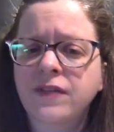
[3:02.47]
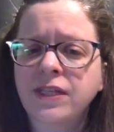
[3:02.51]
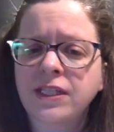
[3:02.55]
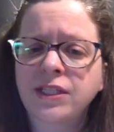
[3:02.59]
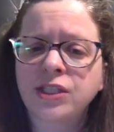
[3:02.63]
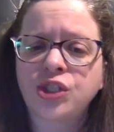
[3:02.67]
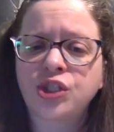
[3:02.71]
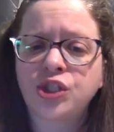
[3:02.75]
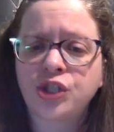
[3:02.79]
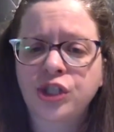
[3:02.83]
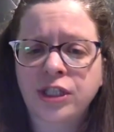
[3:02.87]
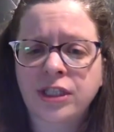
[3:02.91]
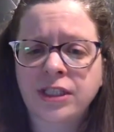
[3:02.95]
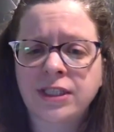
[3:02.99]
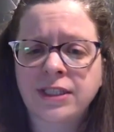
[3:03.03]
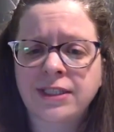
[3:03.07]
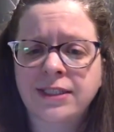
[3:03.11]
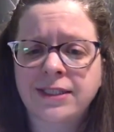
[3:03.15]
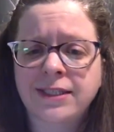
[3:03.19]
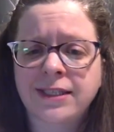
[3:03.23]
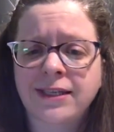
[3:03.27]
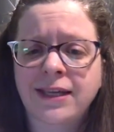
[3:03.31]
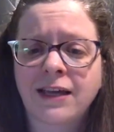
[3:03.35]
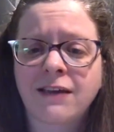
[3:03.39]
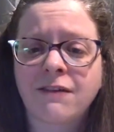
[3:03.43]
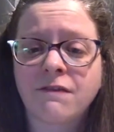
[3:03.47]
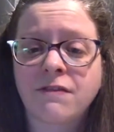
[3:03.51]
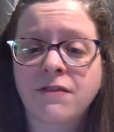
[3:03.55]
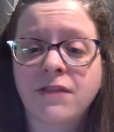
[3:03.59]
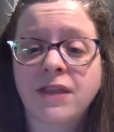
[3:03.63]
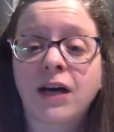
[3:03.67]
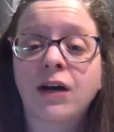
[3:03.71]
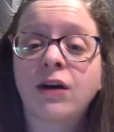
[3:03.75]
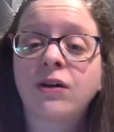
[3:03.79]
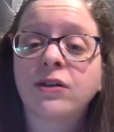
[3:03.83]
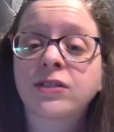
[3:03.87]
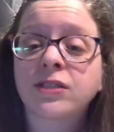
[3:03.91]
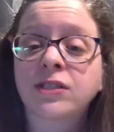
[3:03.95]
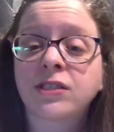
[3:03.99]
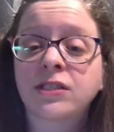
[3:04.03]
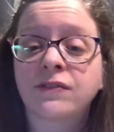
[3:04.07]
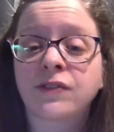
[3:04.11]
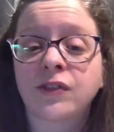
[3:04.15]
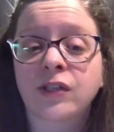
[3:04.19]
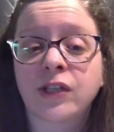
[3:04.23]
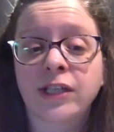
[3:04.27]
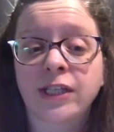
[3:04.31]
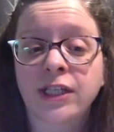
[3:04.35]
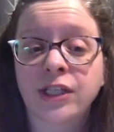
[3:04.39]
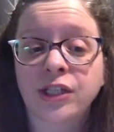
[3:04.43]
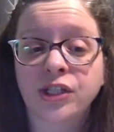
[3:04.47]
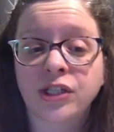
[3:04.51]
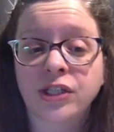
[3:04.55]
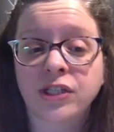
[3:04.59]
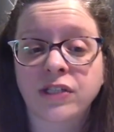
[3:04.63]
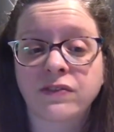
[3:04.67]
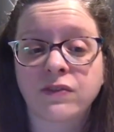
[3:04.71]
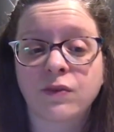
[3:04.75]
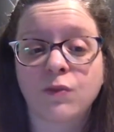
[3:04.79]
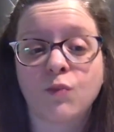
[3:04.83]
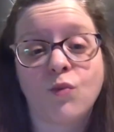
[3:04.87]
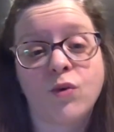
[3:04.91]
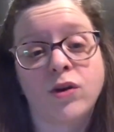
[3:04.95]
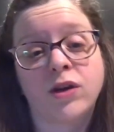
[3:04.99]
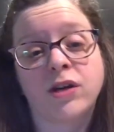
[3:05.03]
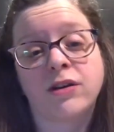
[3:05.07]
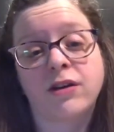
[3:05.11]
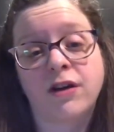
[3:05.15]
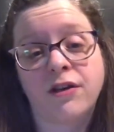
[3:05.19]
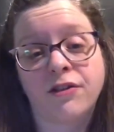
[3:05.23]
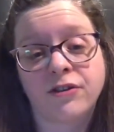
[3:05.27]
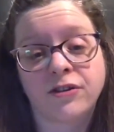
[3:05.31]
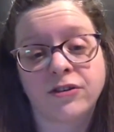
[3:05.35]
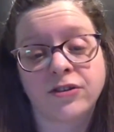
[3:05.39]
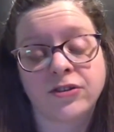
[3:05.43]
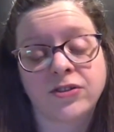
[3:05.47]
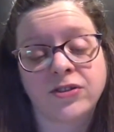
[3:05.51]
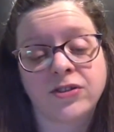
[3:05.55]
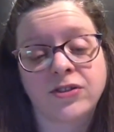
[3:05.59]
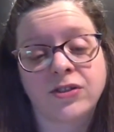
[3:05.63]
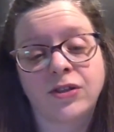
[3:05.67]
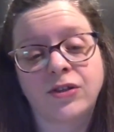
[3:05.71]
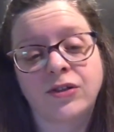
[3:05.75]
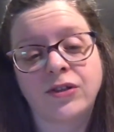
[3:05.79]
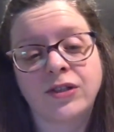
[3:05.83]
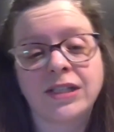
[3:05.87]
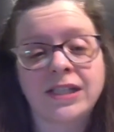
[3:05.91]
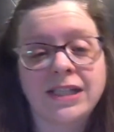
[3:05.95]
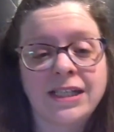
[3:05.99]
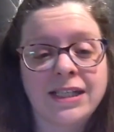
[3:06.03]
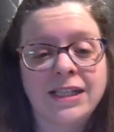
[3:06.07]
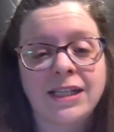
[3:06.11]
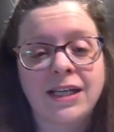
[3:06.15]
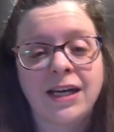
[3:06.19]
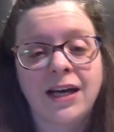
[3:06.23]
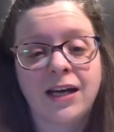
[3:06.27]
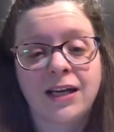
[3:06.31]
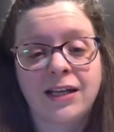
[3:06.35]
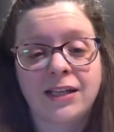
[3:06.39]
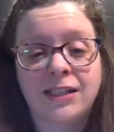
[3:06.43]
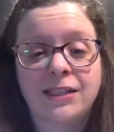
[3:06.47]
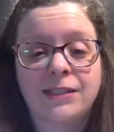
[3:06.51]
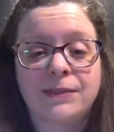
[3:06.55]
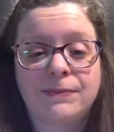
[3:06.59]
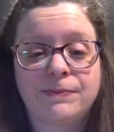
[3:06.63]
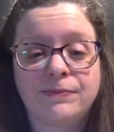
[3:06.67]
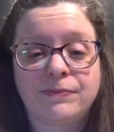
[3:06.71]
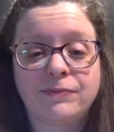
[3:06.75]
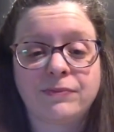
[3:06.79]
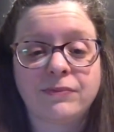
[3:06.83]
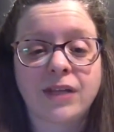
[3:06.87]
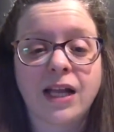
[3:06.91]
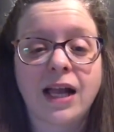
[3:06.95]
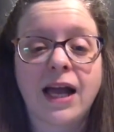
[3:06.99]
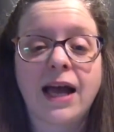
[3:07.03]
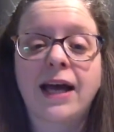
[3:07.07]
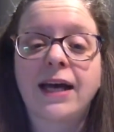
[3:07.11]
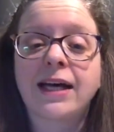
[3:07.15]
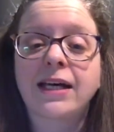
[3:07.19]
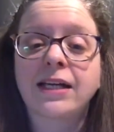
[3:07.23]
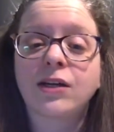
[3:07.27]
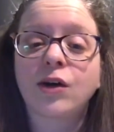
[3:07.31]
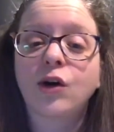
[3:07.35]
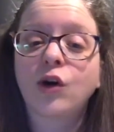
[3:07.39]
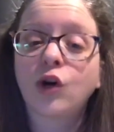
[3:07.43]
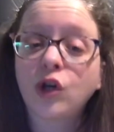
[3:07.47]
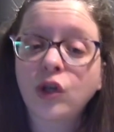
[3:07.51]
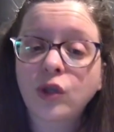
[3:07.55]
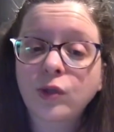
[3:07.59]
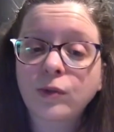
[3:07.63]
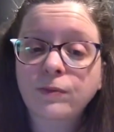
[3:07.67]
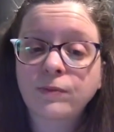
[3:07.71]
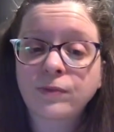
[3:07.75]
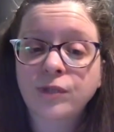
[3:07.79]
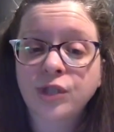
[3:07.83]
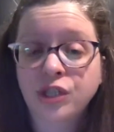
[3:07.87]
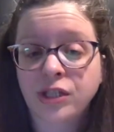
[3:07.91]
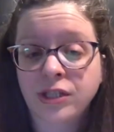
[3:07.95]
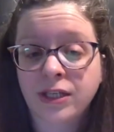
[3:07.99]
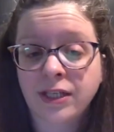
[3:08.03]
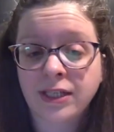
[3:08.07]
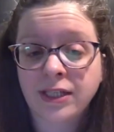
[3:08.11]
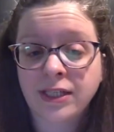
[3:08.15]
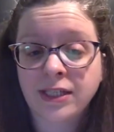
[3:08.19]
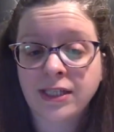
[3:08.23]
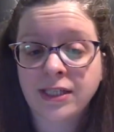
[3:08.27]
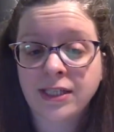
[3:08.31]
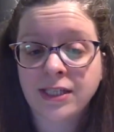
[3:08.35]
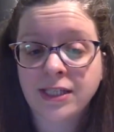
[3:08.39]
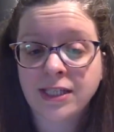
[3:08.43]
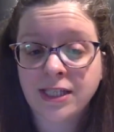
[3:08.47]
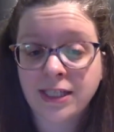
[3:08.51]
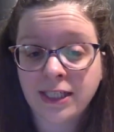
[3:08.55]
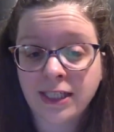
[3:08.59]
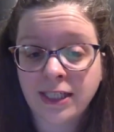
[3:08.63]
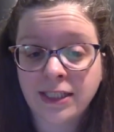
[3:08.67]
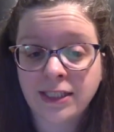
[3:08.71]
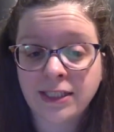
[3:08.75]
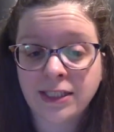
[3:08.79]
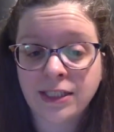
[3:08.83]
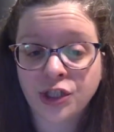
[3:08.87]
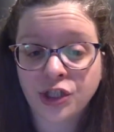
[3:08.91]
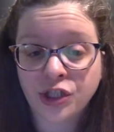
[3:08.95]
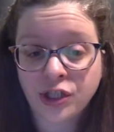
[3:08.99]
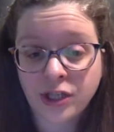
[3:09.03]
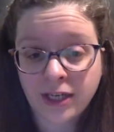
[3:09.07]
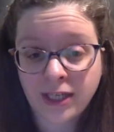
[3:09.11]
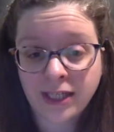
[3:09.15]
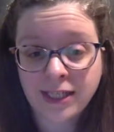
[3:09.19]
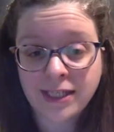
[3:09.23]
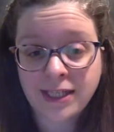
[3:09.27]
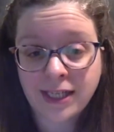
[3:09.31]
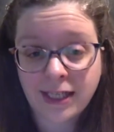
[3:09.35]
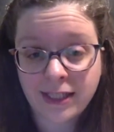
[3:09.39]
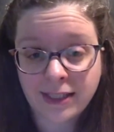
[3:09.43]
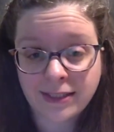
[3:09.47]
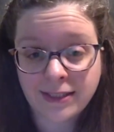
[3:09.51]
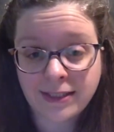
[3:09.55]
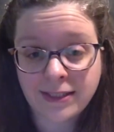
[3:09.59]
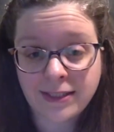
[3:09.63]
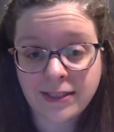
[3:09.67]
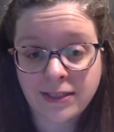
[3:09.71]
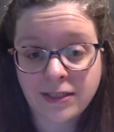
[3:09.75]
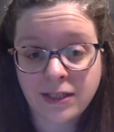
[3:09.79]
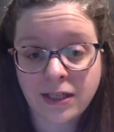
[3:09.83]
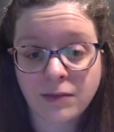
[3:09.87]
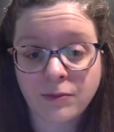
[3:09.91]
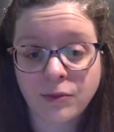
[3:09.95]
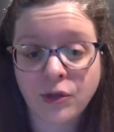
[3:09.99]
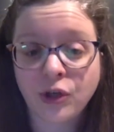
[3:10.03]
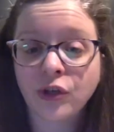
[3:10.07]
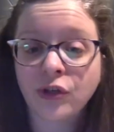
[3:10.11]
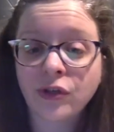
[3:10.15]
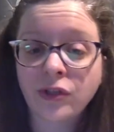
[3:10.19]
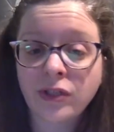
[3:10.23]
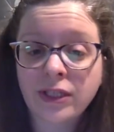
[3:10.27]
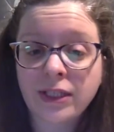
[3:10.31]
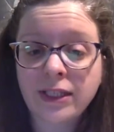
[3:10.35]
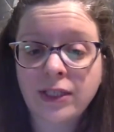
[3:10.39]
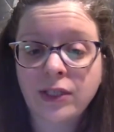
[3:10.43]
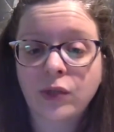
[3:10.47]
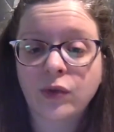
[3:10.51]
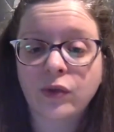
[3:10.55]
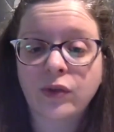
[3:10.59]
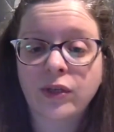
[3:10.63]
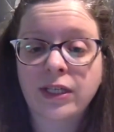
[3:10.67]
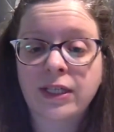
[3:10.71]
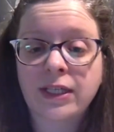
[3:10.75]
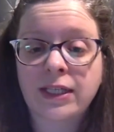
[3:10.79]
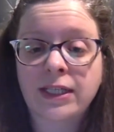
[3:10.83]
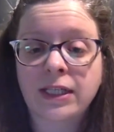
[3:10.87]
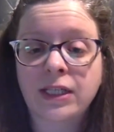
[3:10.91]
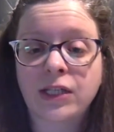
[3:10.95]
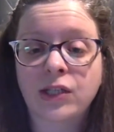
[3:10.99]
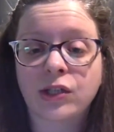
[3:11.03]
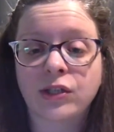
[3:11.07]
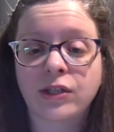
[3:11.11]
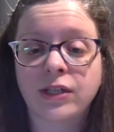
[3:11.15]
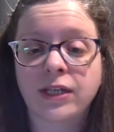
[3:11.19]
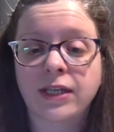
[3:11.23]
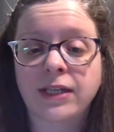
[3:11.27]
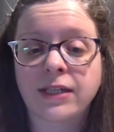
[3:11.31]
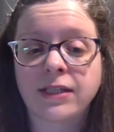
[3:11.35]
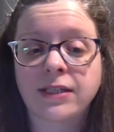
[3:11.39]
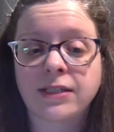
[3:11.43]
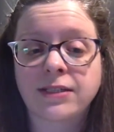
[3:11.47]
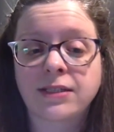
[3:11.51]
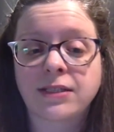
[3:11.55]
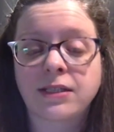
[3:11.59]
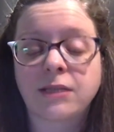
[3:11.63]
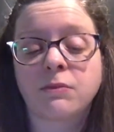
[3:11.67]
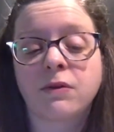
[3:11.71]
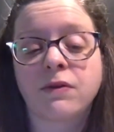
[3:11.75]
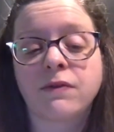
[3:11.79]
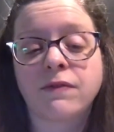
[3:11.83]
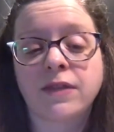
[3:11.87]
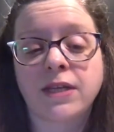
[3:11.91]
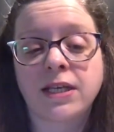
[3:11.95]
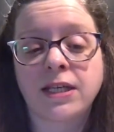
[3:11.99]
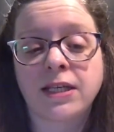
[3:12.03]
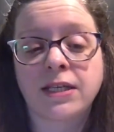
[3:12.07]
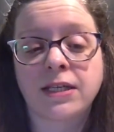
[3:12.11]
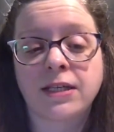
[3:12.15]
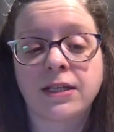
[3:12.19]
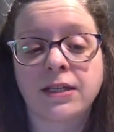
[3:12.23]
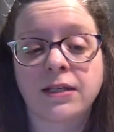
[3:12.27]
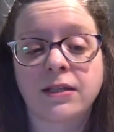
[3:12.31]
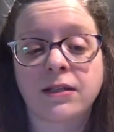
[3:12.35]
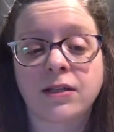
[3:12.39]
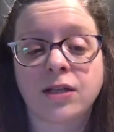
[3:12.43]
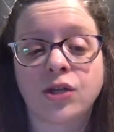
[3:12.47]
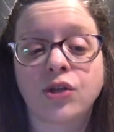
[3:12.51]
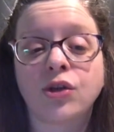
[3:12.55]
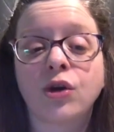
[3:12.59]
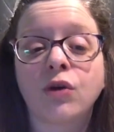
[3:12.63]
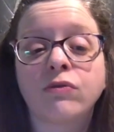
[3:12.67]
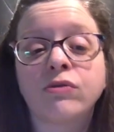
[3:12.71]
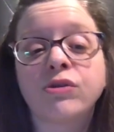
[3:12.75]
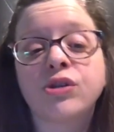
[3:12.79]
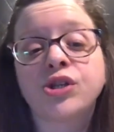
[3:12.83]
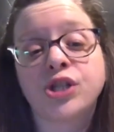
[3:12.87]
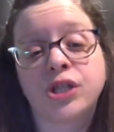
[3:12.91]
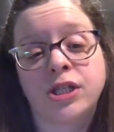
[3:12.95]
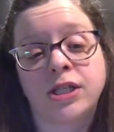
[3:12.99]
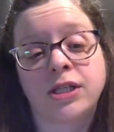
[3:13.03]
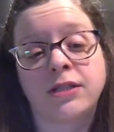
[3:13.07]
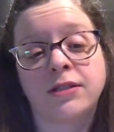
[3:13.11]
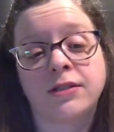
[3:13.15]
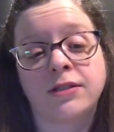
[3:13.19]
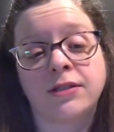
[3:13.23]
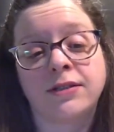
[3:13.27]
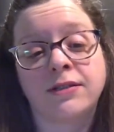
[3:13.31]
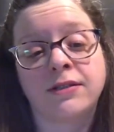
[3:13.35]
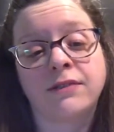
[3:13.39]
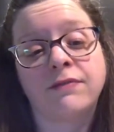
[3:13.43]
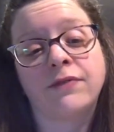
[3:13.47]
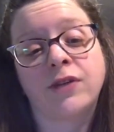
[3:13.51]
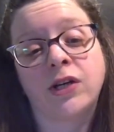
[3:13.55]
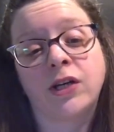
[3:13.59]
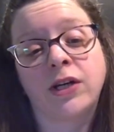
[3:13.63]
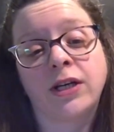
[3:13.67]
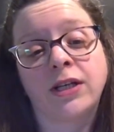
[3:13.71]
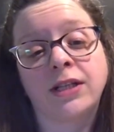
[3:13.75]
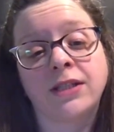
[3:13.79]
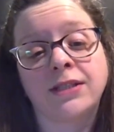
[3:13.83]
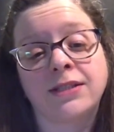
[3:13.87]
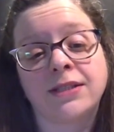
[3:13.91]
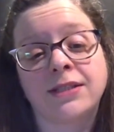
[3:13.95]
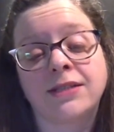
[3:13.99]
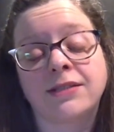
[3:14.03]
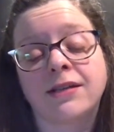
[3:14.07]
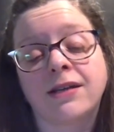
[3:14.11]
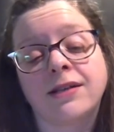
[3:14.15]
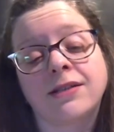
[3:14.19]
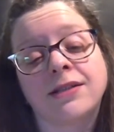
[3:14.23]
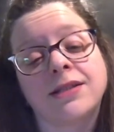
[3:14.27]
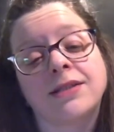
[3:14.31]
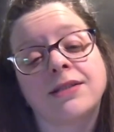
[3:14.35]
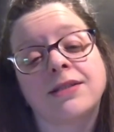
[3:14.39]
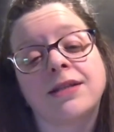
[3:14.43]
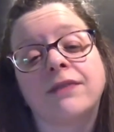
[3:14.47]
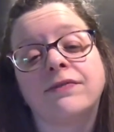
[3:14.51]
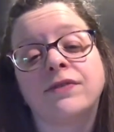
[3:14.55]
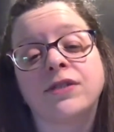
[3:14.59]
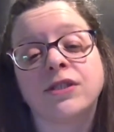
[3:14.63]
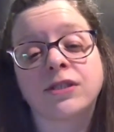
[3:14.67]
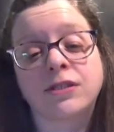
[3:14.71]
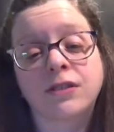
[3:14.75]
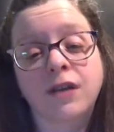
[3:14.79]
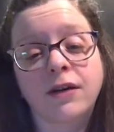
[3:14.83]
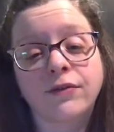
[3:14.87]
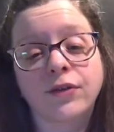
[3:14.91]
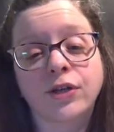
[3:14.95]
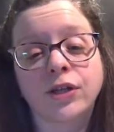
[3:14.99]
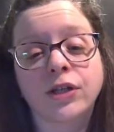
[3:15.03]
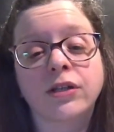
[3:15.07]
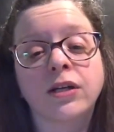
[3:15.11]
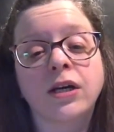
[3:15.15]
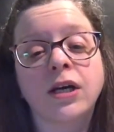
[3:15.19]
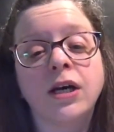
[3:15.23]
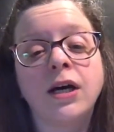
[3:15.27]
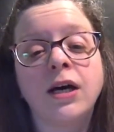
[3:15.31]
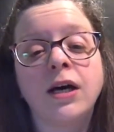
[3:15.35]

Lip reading: these genes can have thousands of variations from one another. So at home, genetic tests currently only look at some of the known genes and variants that scientists have discovered.